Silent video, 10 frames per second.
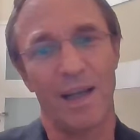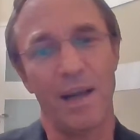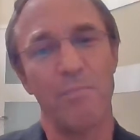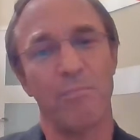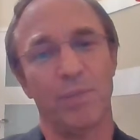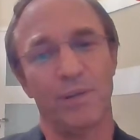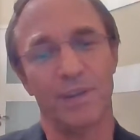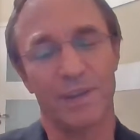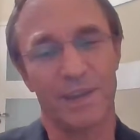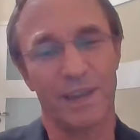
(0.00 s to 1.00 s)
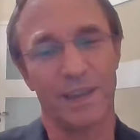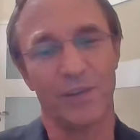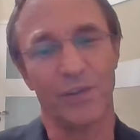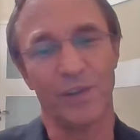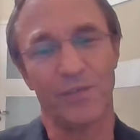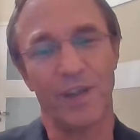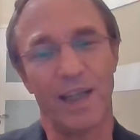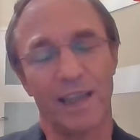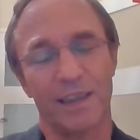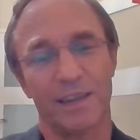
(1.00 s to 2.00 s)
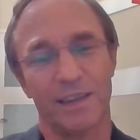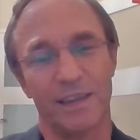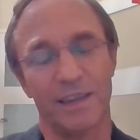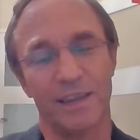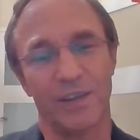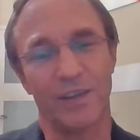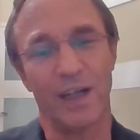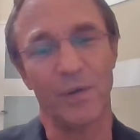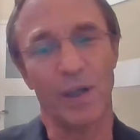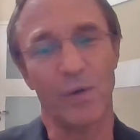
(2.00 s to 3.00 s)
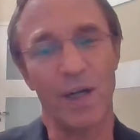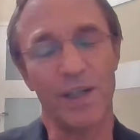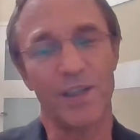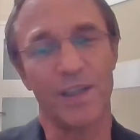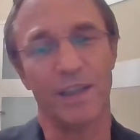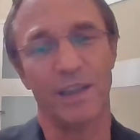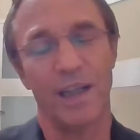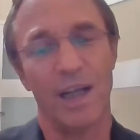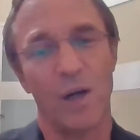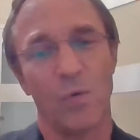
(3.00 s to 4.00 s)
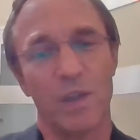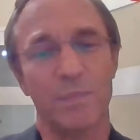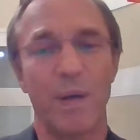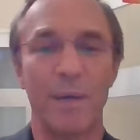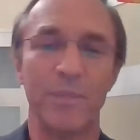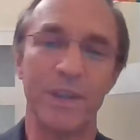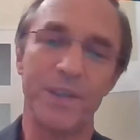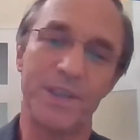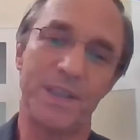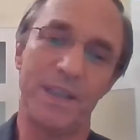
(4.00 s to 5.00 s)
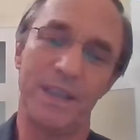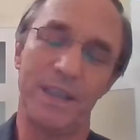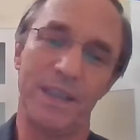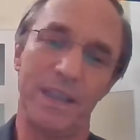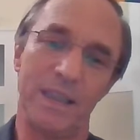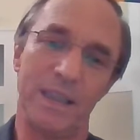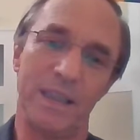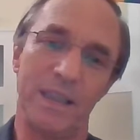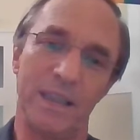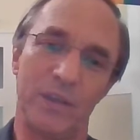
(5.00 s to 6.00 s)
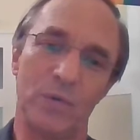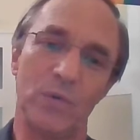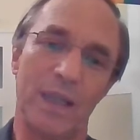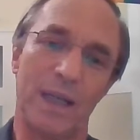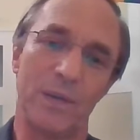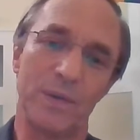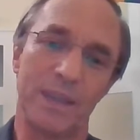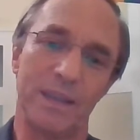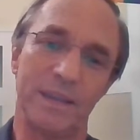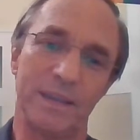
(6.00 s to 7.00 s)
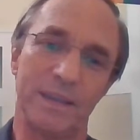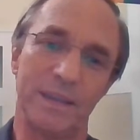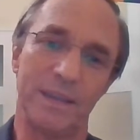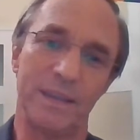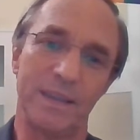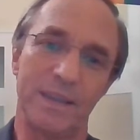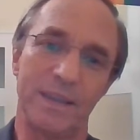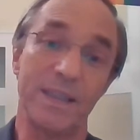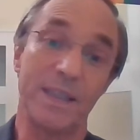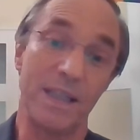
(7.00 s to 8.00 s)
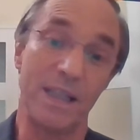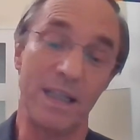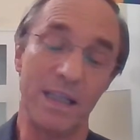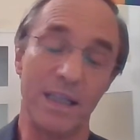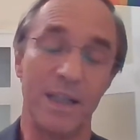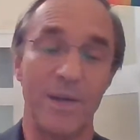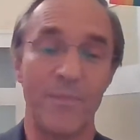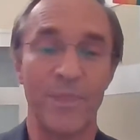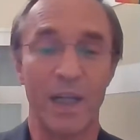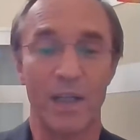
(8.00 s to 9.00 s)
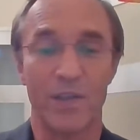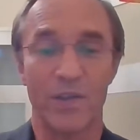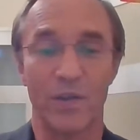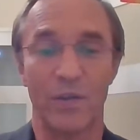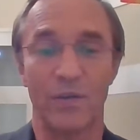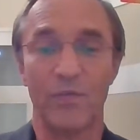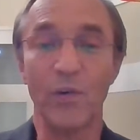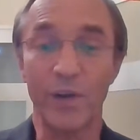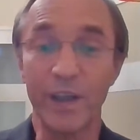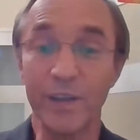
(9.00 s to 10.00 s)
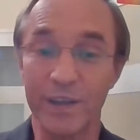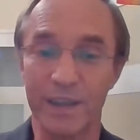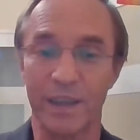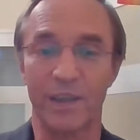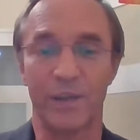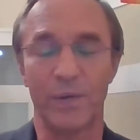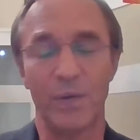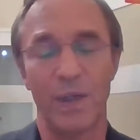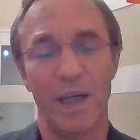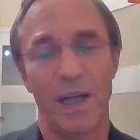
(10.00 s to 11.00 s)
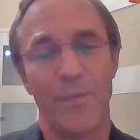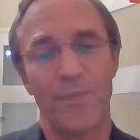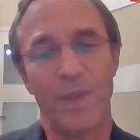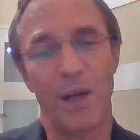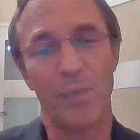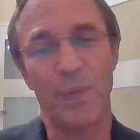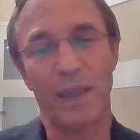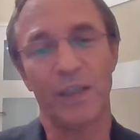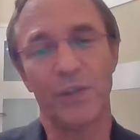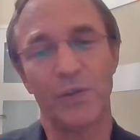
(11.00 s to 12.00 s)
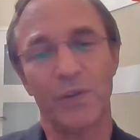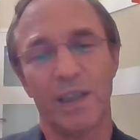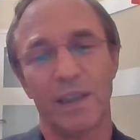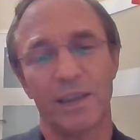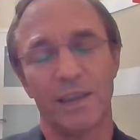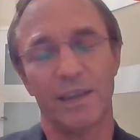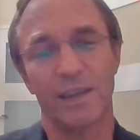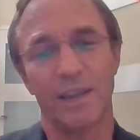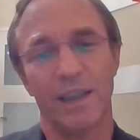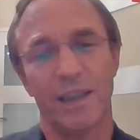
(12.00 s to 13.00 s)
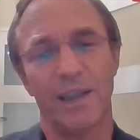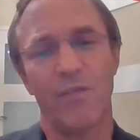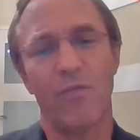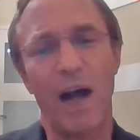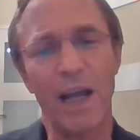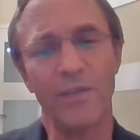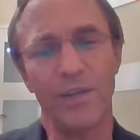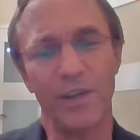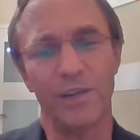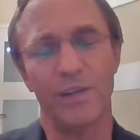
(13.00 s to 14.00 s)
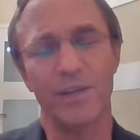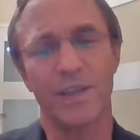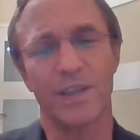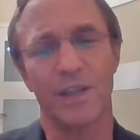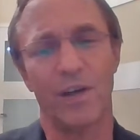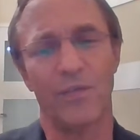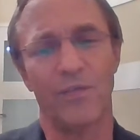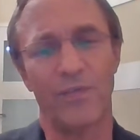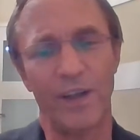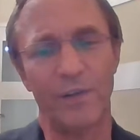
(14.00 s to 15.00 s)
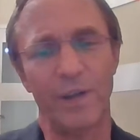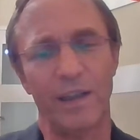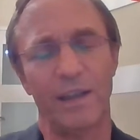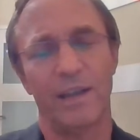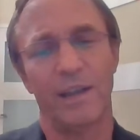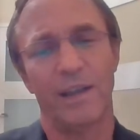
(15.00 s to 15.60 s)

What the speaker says: impulse to reflect on our question was published in 2016, so 4 years ago. But it took her 5 years of very